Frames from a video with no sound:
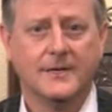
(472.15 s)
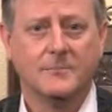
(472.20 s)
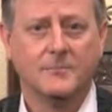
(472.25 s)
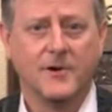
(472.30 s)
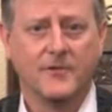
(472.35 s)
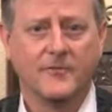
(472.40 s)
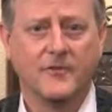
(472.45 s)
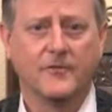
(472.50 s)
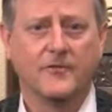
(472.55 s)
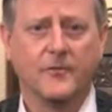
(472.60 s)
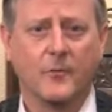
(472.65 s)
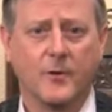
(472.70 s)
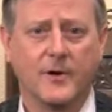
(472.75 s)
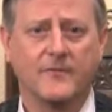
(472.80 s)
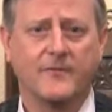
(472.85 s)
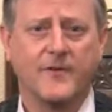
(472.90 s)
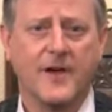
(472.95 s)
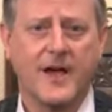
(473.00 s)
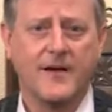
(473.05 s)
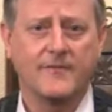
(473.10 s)
But for
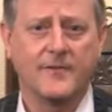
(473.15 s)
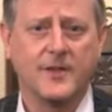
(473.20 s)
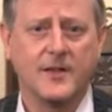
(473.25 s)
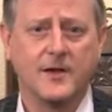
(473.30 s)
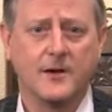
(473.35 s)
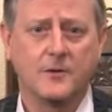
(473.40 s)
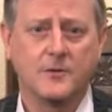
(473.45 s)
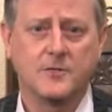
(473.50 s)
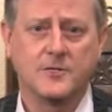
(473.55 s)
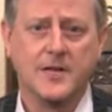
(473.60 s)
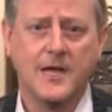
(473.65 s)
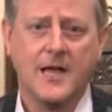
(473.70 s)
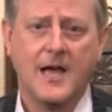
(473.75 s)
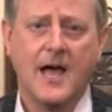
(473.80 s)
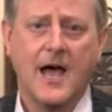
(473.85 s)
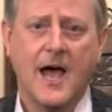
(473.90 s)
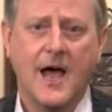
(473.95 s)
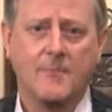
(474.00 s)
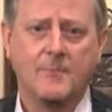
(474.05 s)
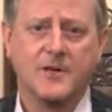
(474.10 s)
45 years,
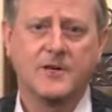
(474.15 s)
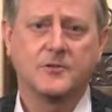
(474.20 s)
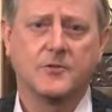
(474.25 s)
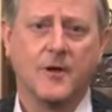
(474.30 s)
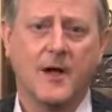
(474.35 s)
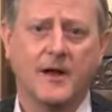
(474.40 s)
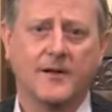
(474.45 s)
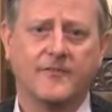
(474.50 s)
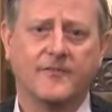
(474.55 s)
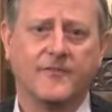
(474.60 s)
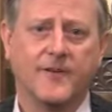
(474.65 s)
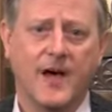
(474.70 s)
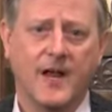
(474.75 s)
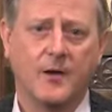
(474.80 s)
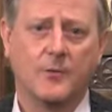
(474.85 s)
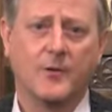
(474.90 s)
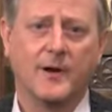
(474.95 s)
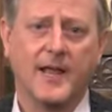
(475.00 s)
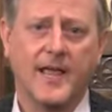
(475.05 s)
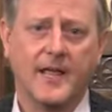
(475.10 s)
I've been trying to
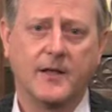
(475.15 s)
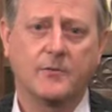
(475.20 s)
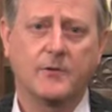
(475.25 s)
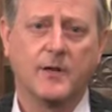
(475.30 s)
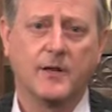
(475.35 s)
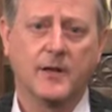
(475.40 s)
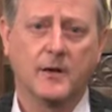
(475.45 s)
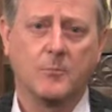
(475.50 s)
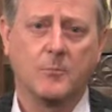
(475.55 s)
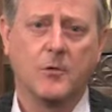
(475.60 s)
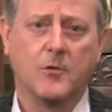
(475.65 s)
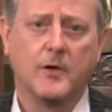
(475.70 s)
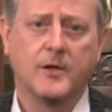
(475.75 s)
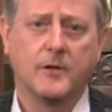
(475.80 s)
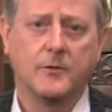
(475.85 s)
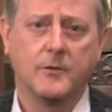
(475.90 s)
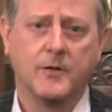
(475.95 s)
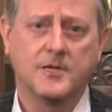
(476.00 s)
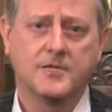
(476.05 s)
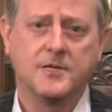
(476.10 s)
follow an angry little boy
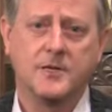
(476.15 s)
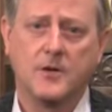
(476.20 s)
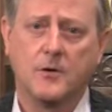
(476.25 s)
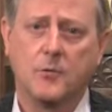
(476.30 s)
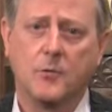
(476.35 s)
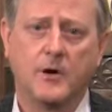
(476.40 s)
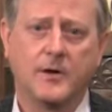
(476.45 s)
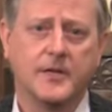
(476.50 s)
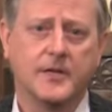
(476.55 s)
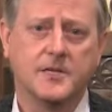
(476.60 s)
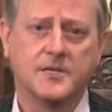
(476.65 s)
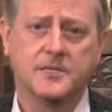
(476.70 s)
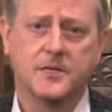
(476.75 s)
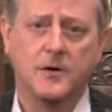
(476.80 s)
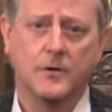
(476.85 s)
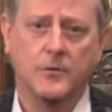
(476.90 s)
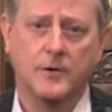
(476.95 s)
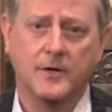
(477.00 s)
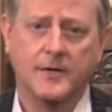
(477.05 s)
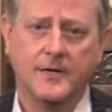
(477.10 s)
who doesn't know where he's
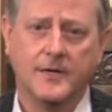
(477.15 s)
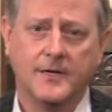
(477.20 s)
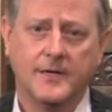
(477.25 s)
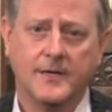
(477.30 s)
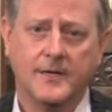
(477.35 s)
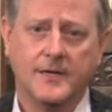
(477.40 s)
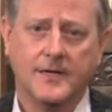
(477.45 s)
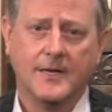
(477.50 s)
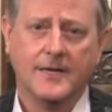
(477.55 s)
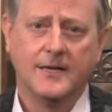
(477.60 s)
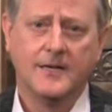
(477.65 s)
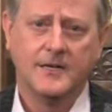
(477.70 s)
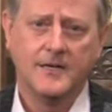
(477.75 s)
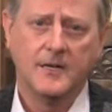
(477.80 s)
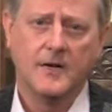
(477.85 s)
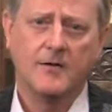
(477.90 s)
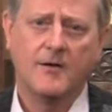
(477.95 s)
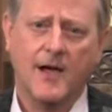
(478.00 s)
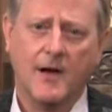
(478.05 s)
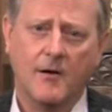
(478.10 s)
going. Do
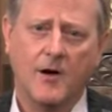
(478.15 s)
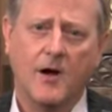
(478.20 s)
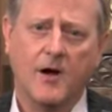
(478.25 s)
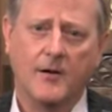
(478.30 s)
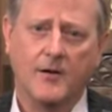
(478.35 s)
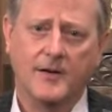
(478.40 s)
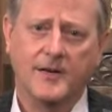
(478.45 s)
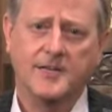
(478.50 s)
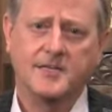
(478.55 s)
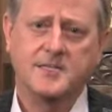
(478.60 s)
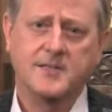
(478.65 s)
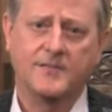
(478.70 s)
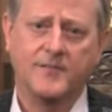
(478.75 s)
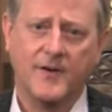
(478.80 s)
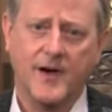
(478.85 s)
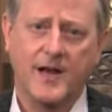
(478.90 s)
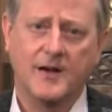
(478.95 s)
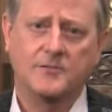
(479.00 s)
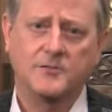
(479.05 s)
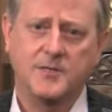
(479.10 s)
you know how hard it is to
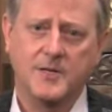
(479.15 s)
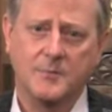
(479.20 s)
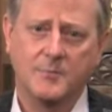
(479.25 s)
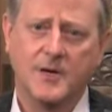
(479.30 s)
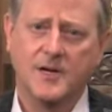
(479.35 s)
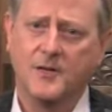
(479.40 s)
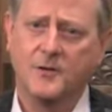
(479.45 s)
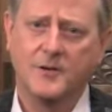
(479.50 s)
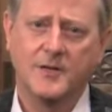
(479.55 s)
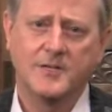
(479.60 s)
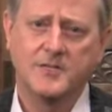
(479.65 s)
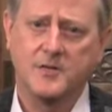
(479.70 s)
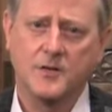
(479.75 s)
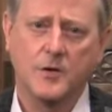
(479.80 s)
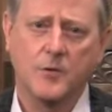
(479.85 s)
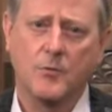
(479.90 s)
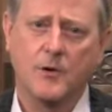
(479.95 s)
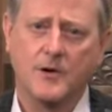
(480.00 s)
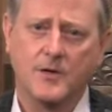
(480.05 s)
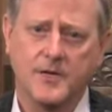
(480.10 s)
follow somebody who doesn't
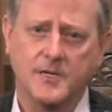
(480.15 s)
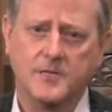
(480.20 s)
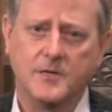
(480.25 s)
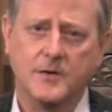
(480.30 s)
know where he's